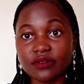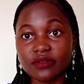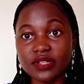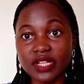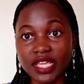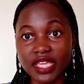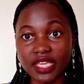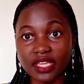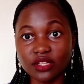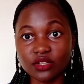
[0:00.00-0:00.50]

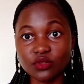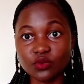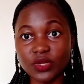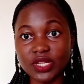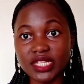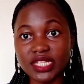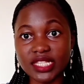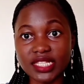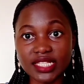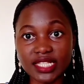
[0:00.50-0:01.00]
like
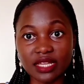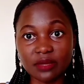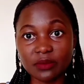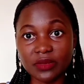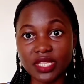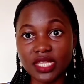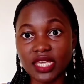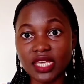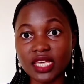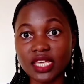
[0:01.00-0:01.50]
20
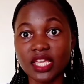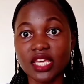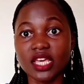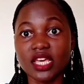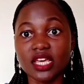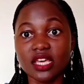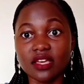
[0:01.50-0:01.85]
something,